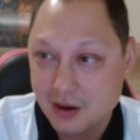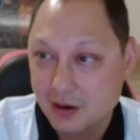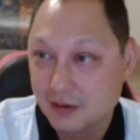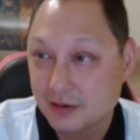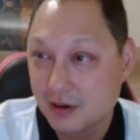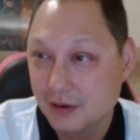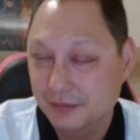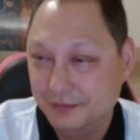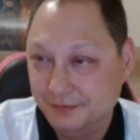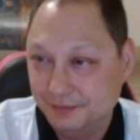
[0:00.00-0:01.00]
So
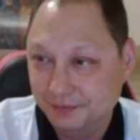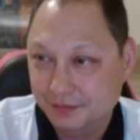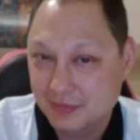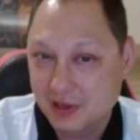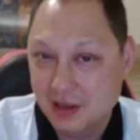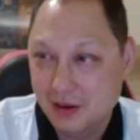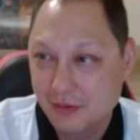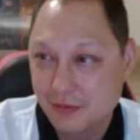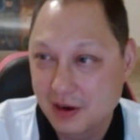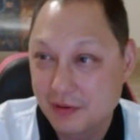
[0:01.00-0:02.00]
when
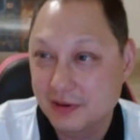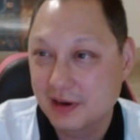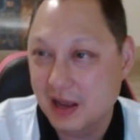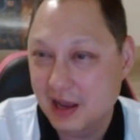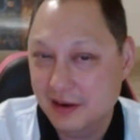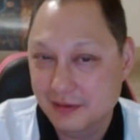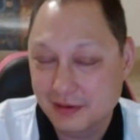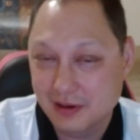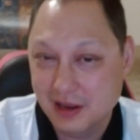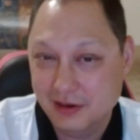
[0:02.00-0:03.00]
he was in high
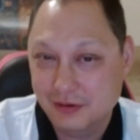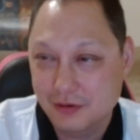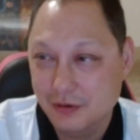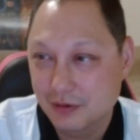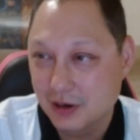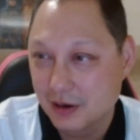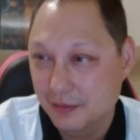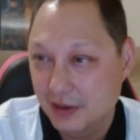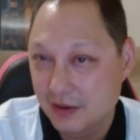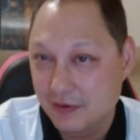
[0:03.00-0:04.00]
school,
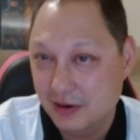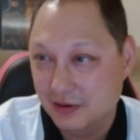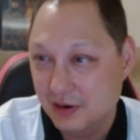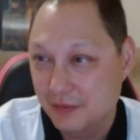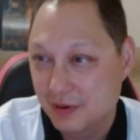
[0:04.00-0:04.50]
he eventually